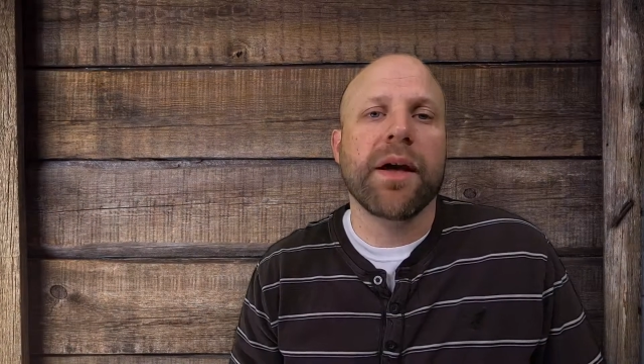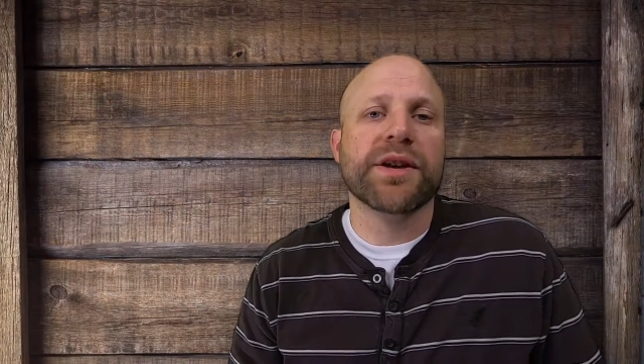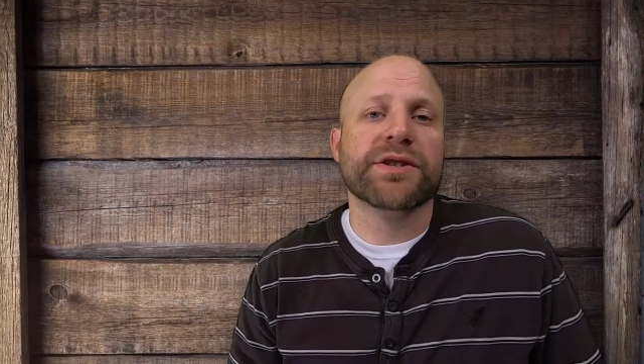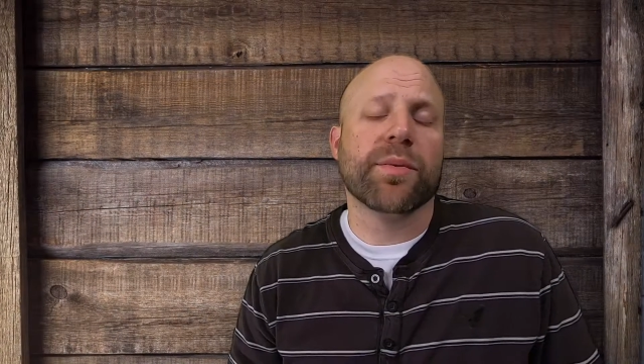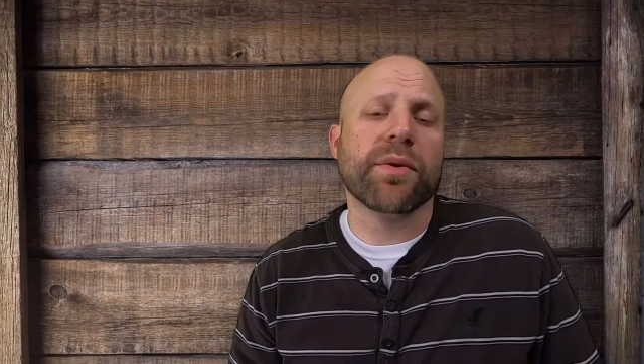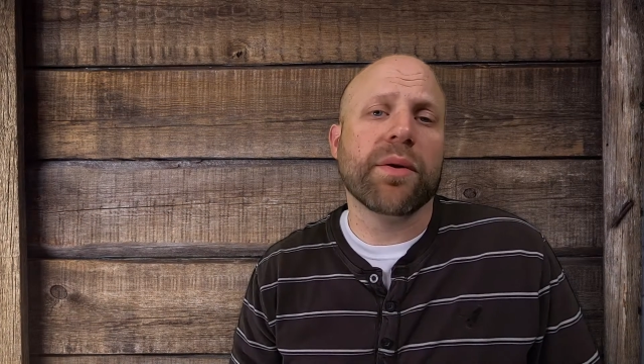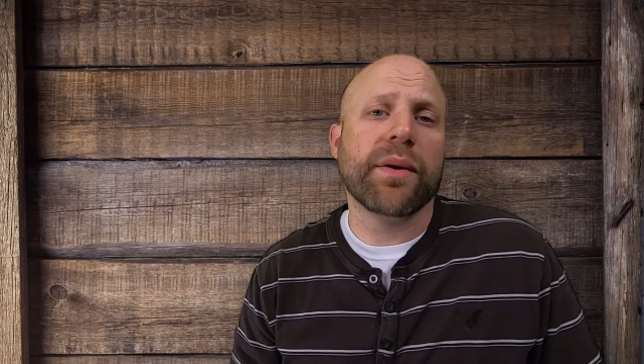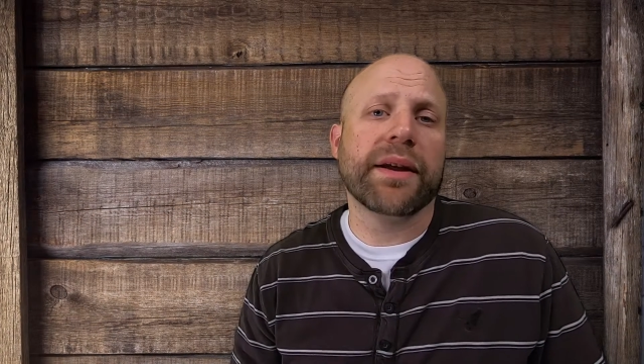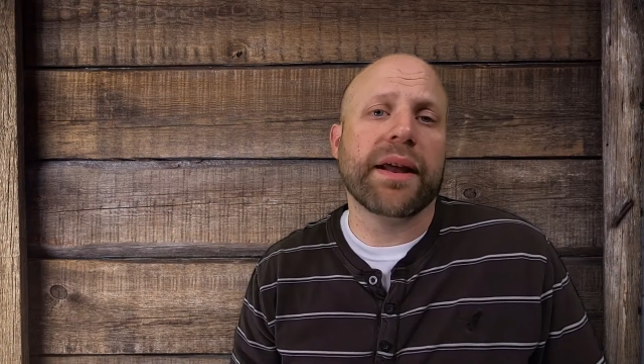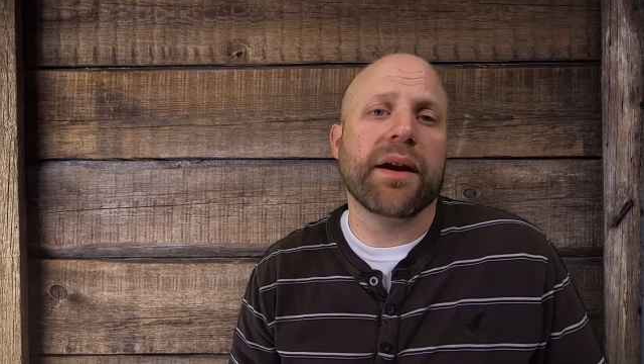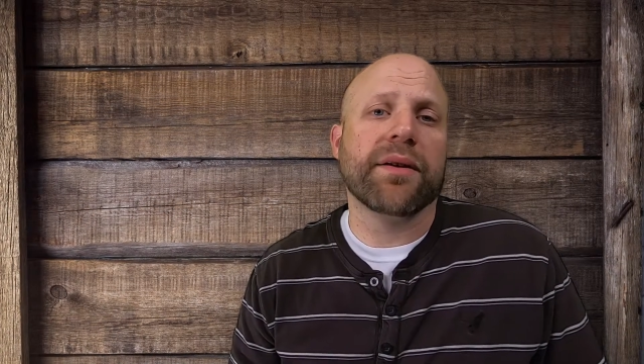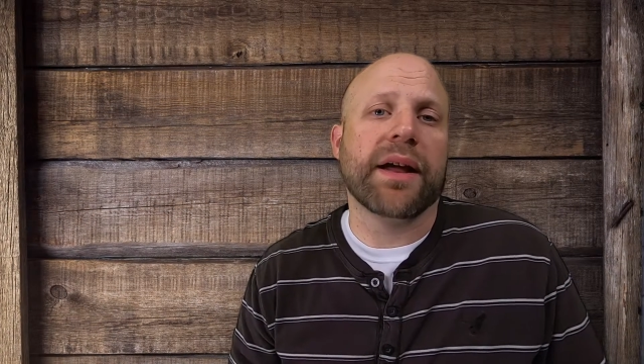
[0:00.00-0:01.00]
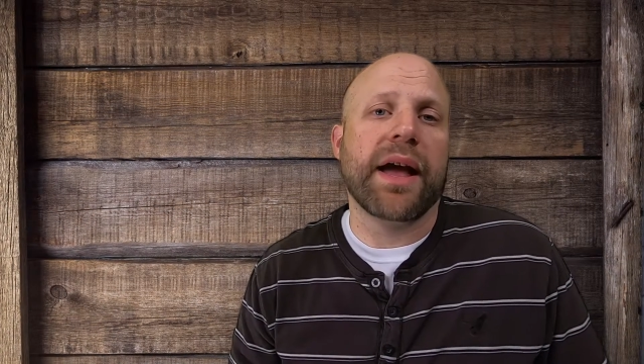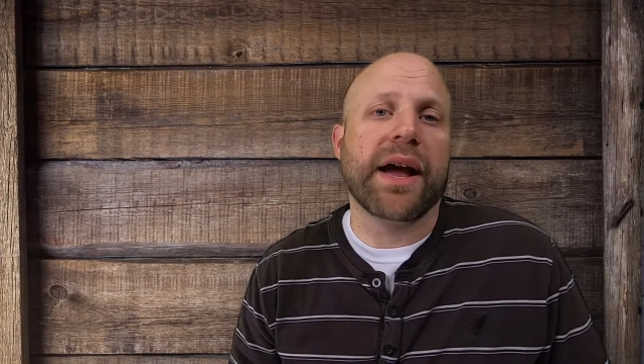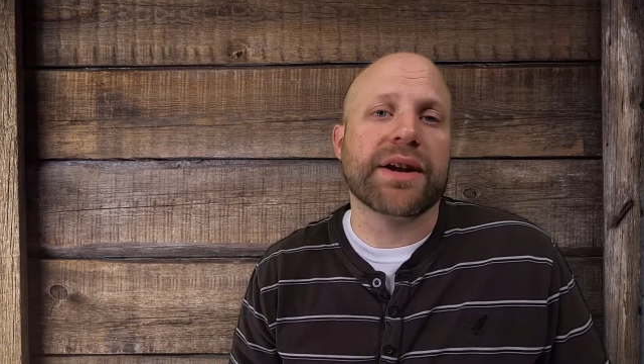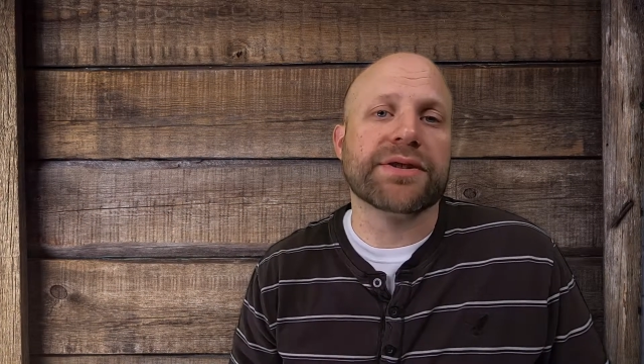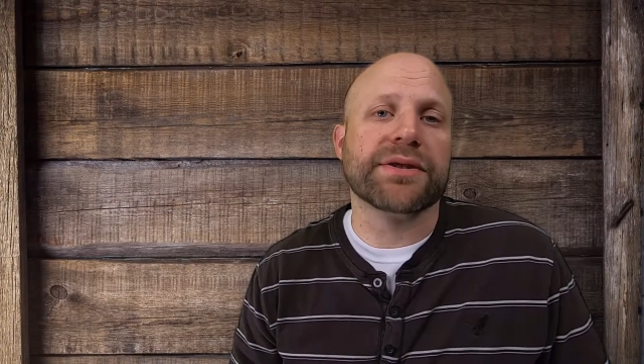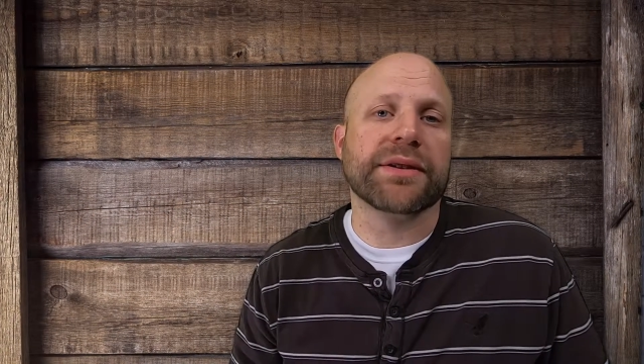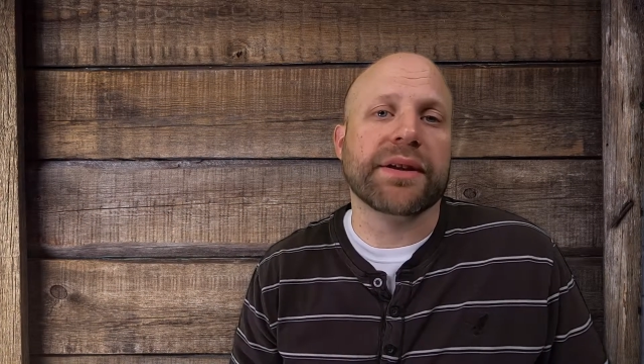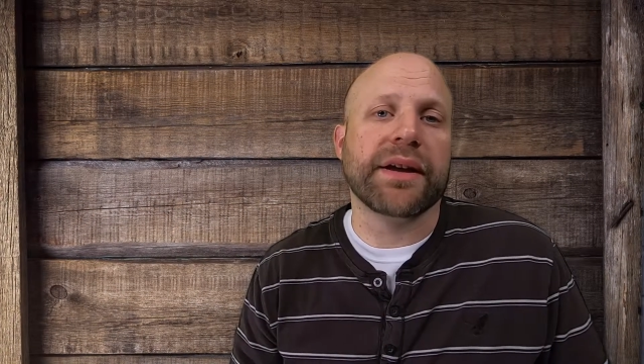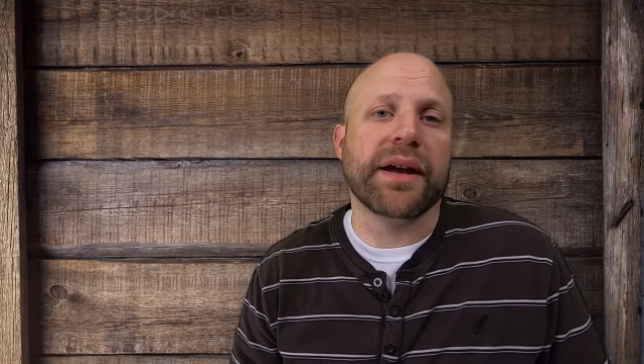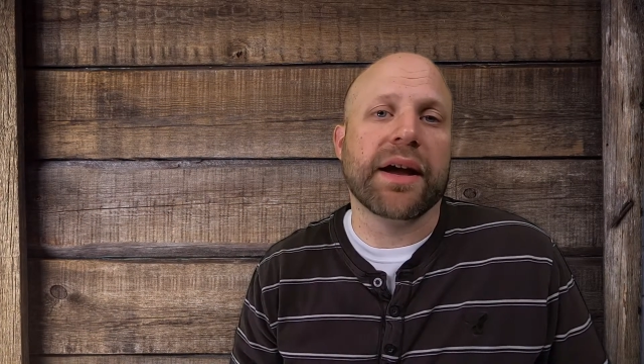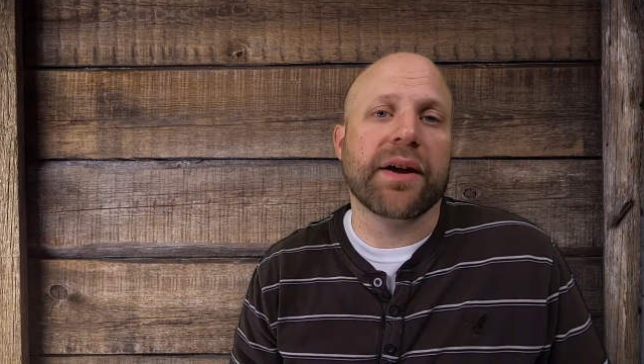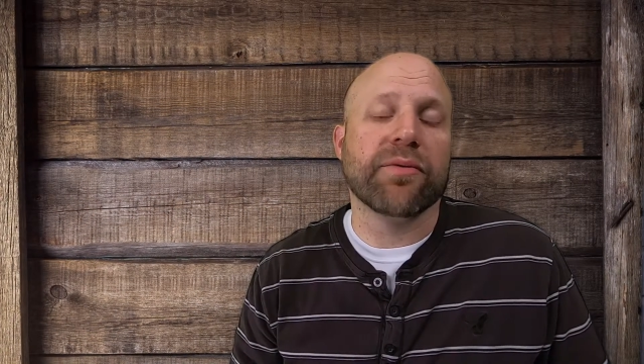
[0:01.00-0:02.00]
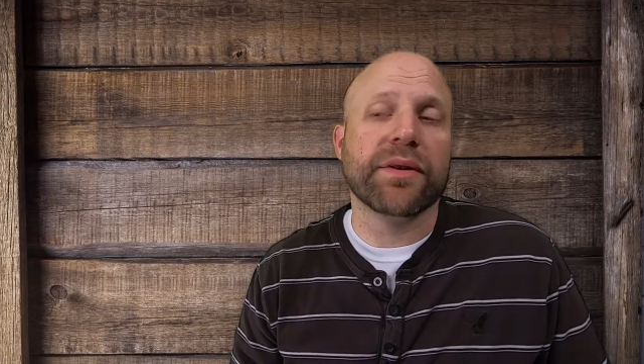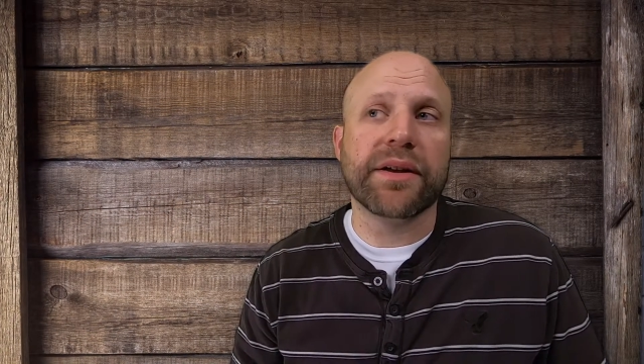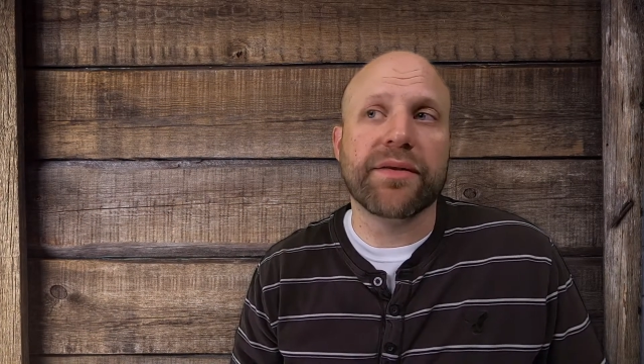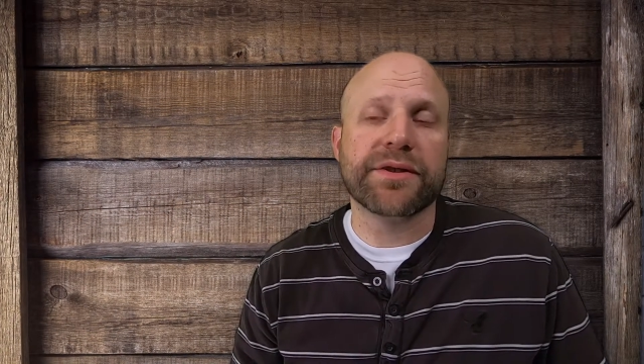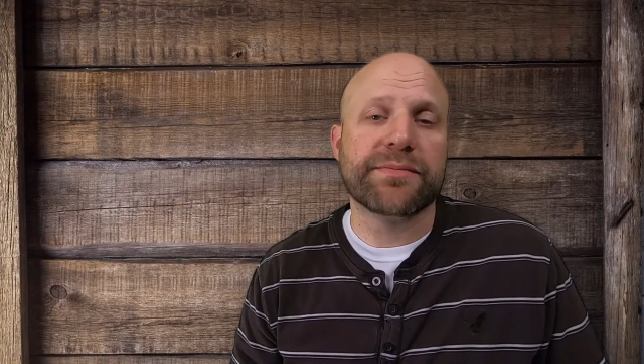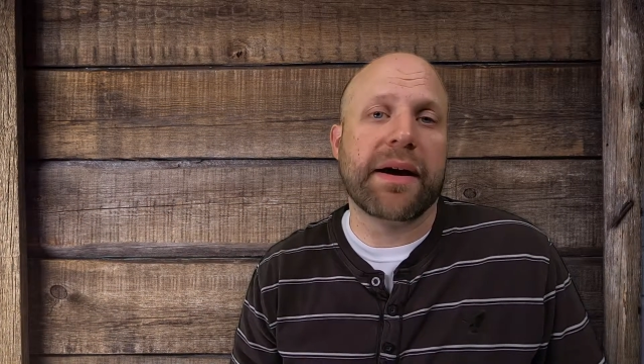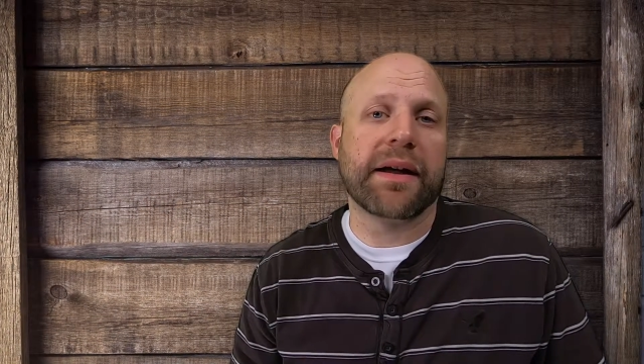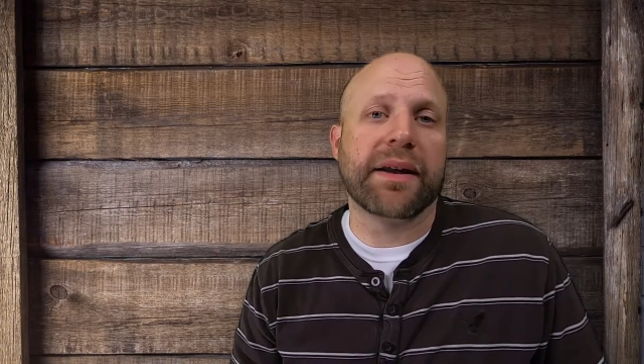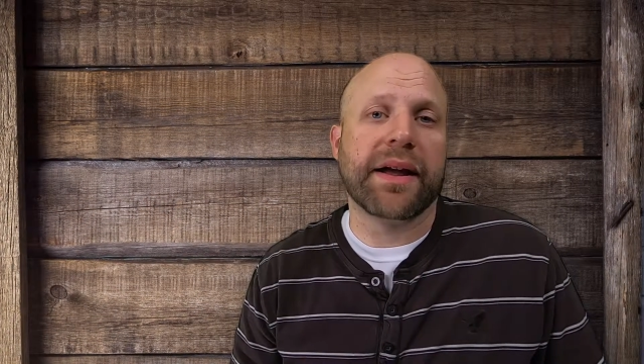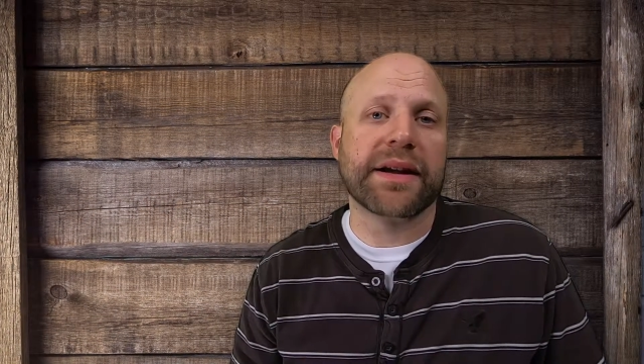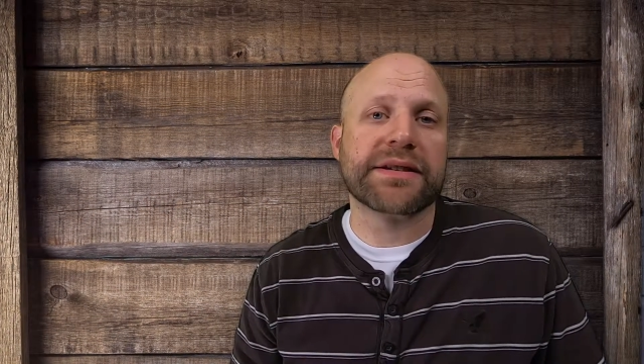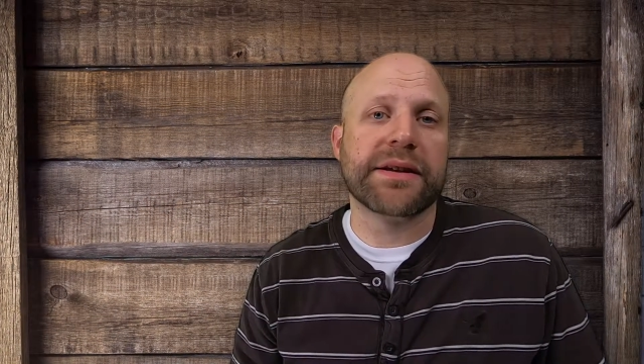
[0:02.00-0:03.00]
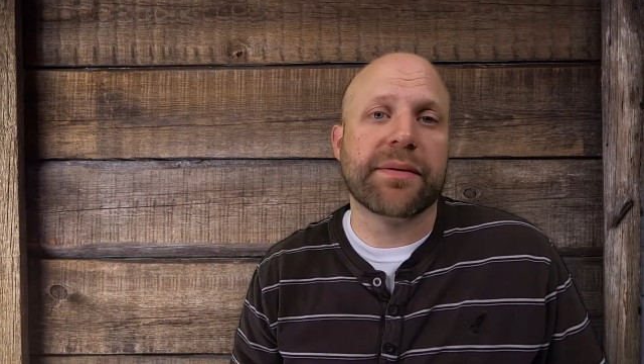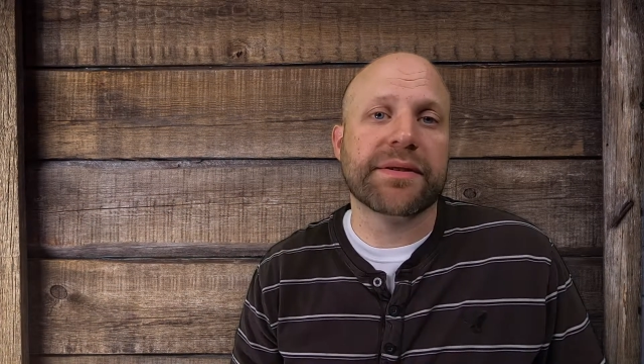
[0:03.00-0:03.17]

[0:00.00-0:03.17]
So we're going down to actually relieve those bottlenecks,